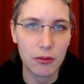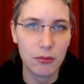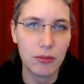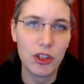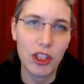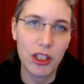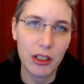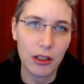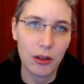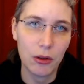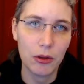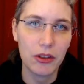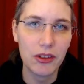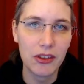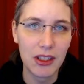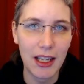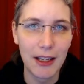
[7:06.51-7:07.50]
G code
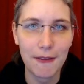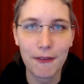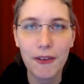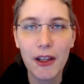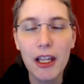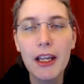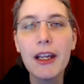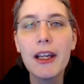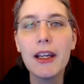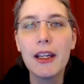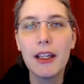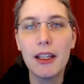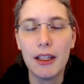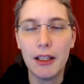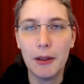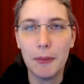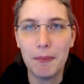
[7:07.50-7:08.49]
stuff
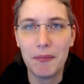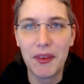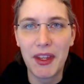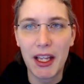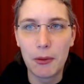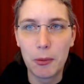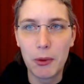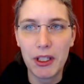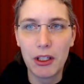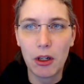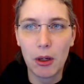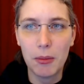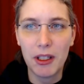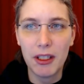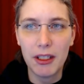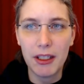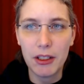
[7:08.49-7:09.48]
um, that we
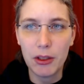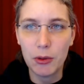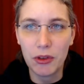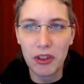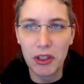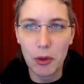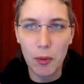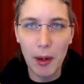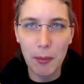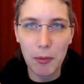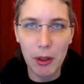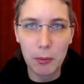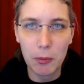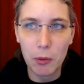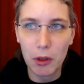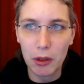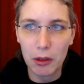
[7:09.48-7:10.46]
commonly use in the RepRap
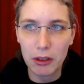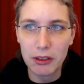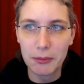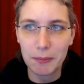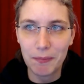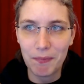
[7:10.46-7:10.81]
world